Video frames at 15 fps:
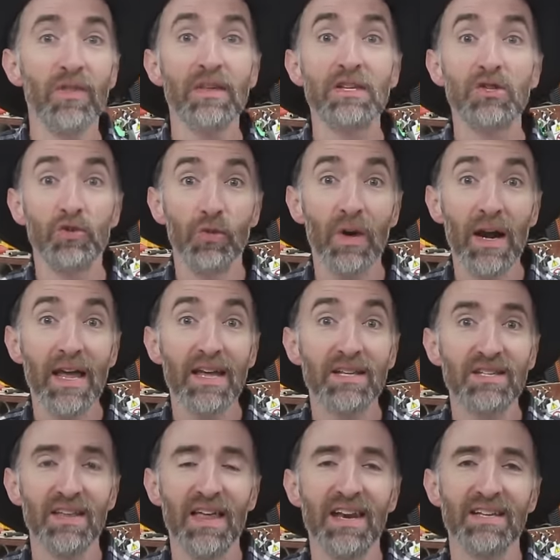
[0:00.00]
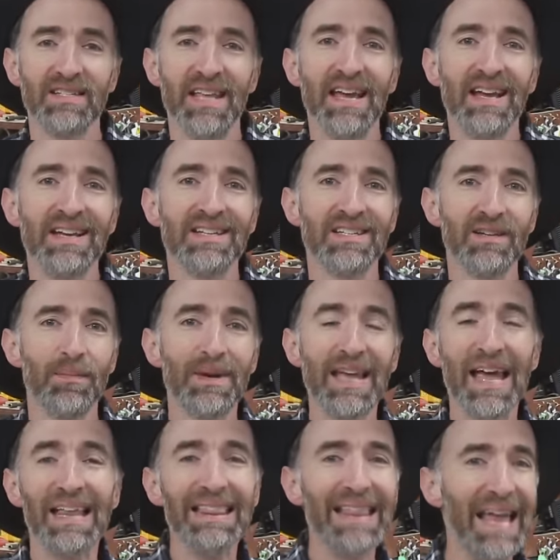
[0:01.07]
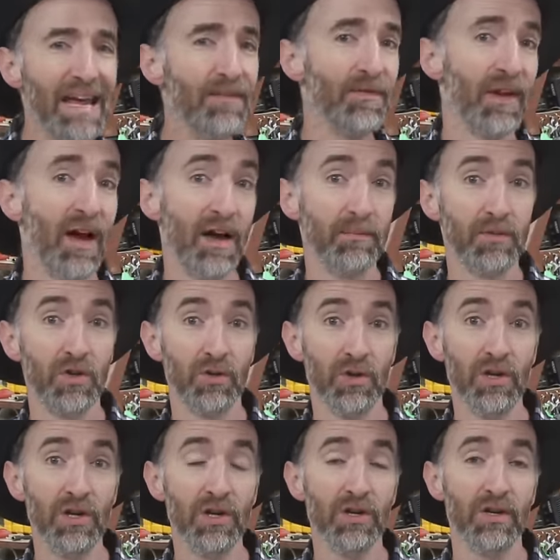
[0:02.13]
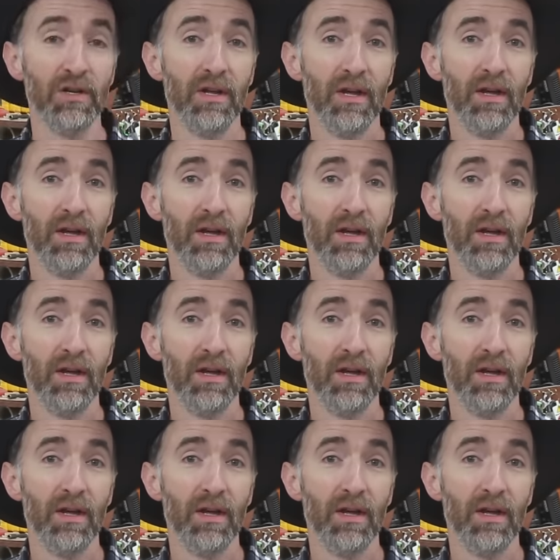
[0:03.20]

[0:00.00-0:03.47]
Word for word: of these trades that has taken somebody a lifetime to learn.